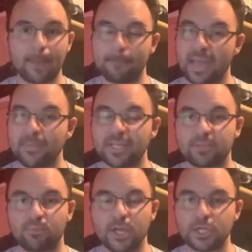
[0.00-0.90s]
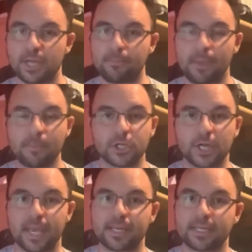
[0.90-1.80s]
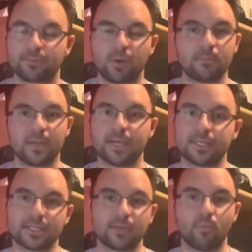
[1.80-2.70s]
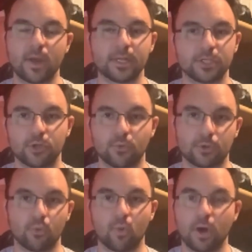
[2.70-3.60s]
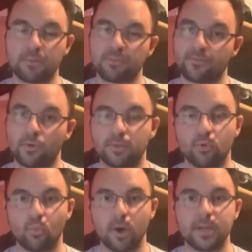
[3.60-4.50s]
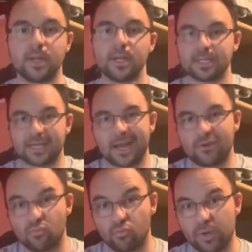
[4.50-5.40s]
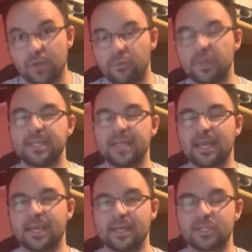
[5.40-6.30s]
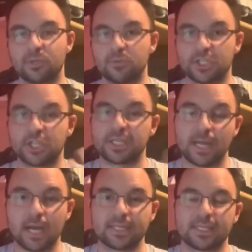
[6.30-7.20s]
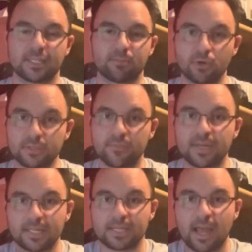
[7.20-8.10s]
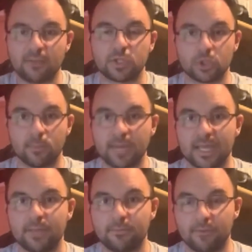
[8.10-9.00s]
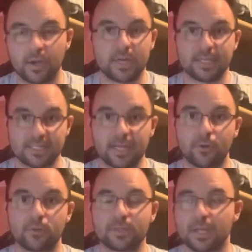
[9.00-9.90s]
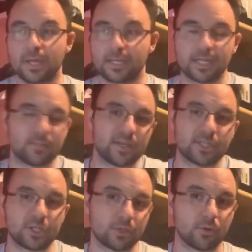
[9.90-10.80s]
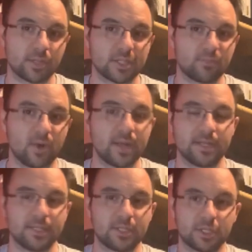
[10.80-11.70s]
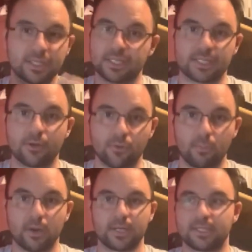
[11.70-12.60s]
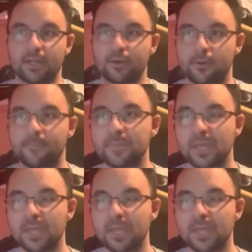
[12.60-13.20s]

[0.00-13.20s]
maybe Sprite Jet, maybe Gigantic Sprite be hit in some way to 2 or to 1, preferably to 1, to kind of reel the deck in so it's just not as explosive and doesn't have so many fucking extenders, because that's basically just all that Sprite is just extender upon extender.